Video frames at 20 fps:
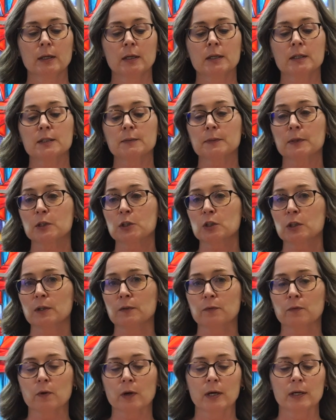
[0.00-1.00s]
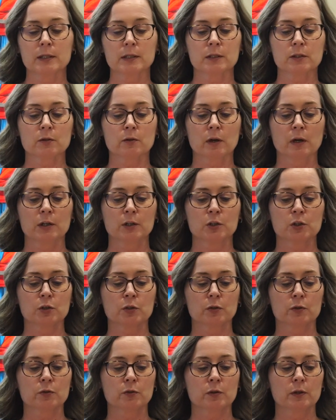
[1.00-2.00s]
especially Frank's
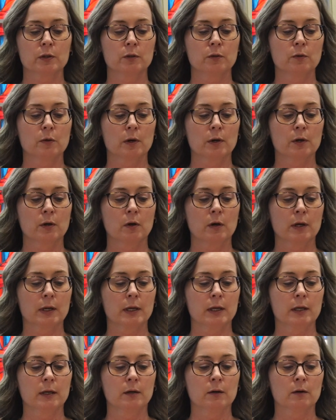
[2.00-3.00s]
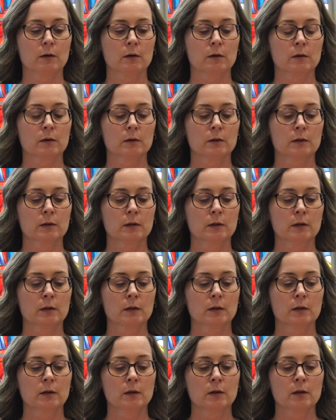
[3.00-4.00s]
grandchildren who are not here.
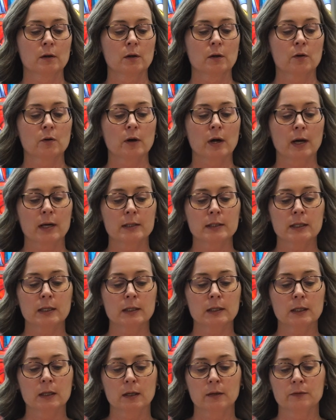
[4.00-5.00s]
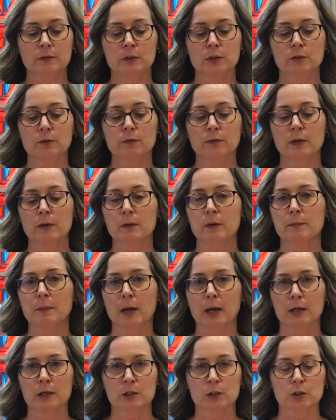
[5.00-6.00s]
Granddad loved you very
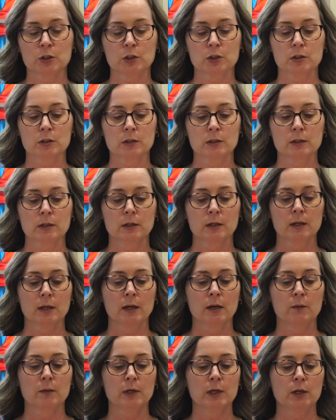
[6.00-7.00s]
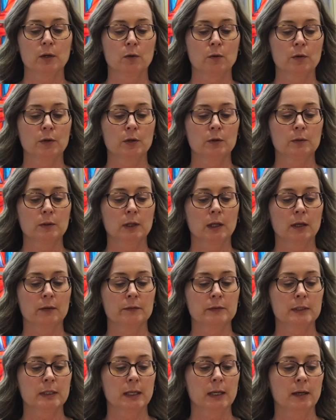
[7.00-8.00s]
much, and we know you
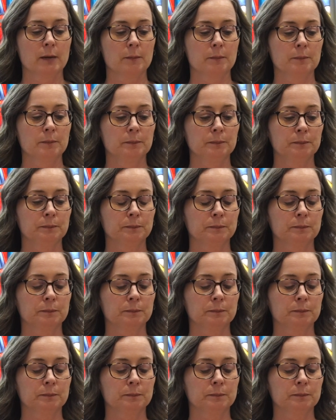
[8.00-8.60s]
loved him.